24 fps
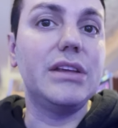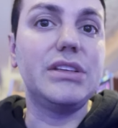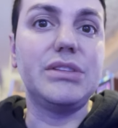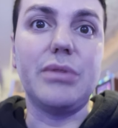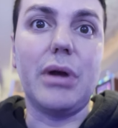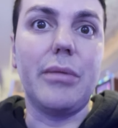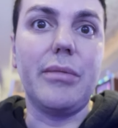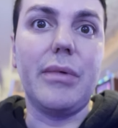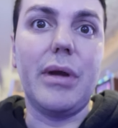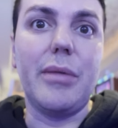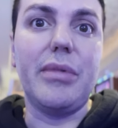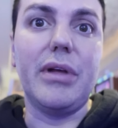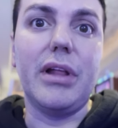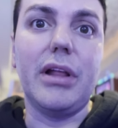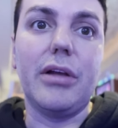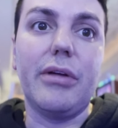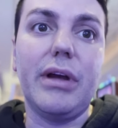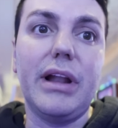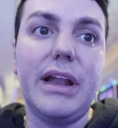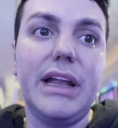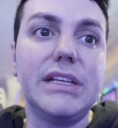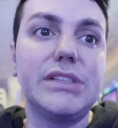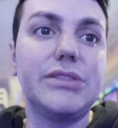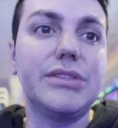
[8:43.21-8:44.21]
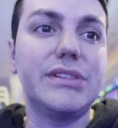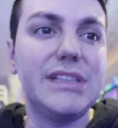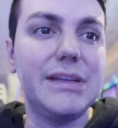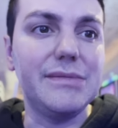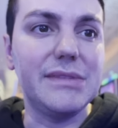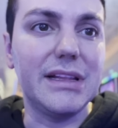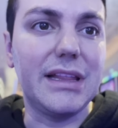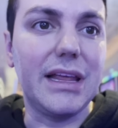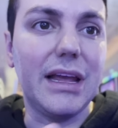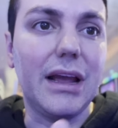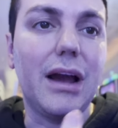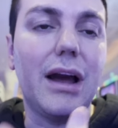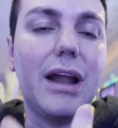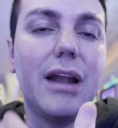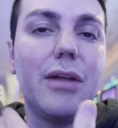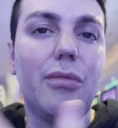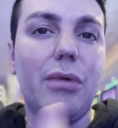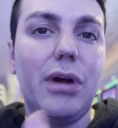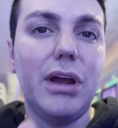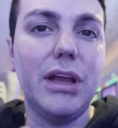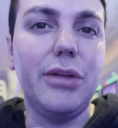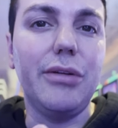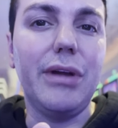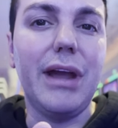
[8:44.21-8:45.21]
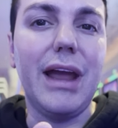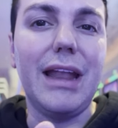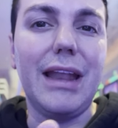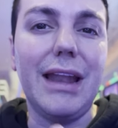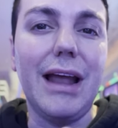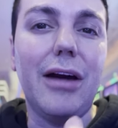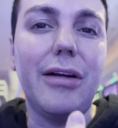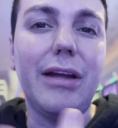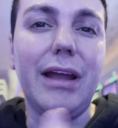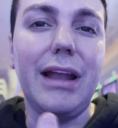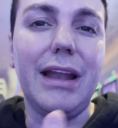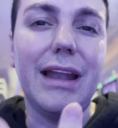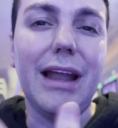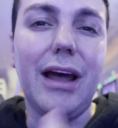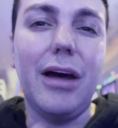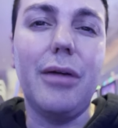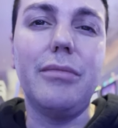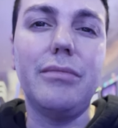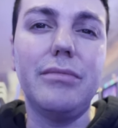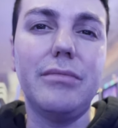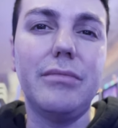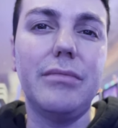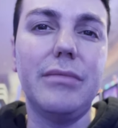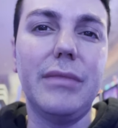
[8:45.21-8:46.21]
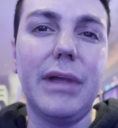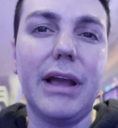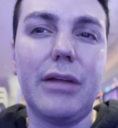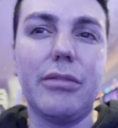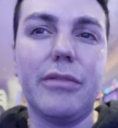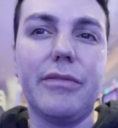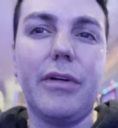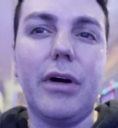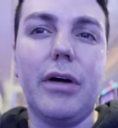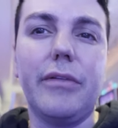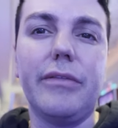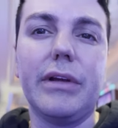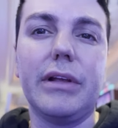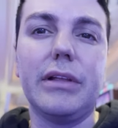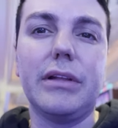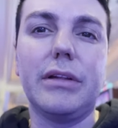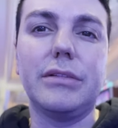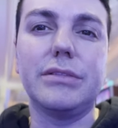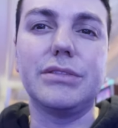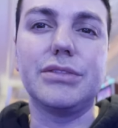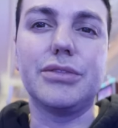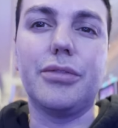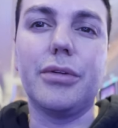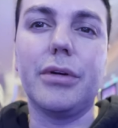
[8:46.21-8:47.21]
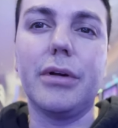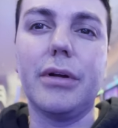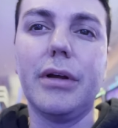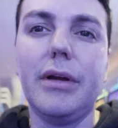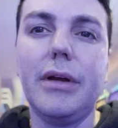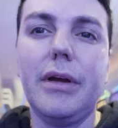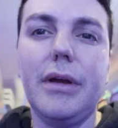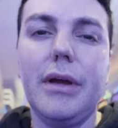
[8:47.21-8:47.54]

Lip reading: She brought my bill already, so it seems like they kind of want you in and out, like a revolving door.